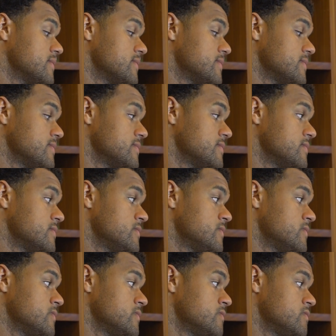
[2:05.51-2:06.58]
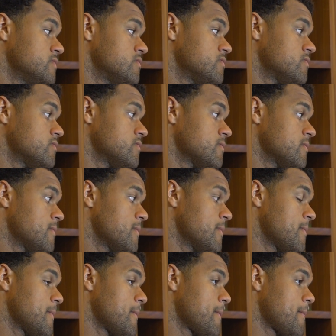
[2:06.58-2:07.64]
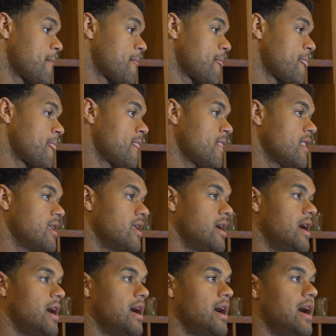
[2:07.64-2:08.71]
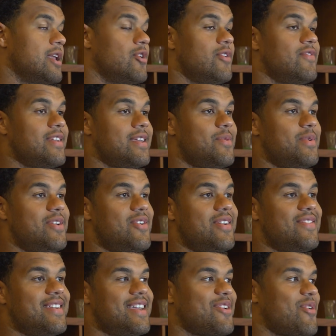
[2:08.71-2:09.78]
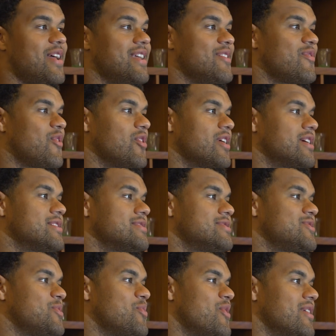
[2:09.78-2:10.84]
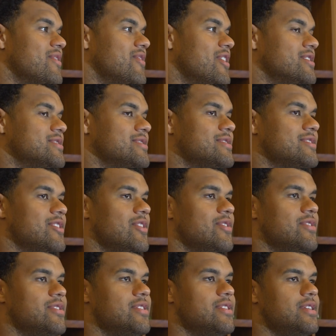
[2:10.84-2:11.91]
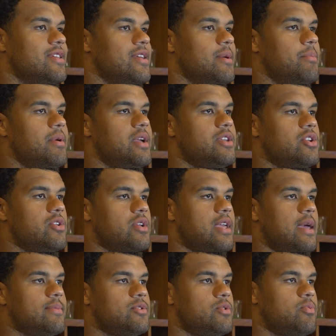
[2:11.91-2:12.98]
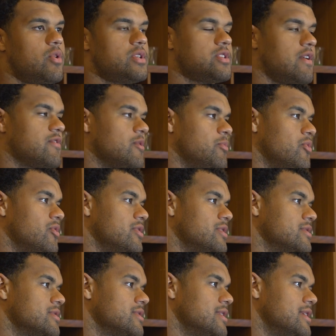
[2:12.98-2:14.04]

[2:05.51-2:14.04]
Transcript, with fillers: How did it feel to combine for that sack today? Uh, I don't even get we don't even get credited for it because it was two point conversion. So, but you know it kept two points off the board.